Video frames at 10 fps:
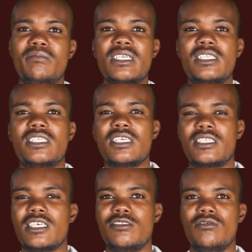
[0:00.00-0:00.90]

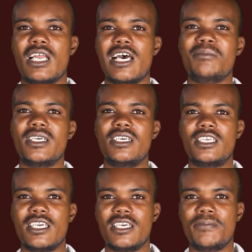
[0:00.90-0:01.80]
$1,500
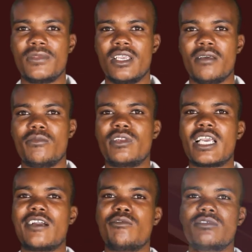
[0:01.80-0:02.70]
américains pour
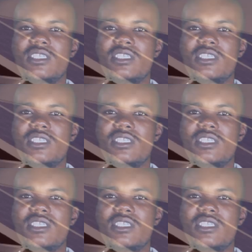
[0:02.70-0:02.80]
ca un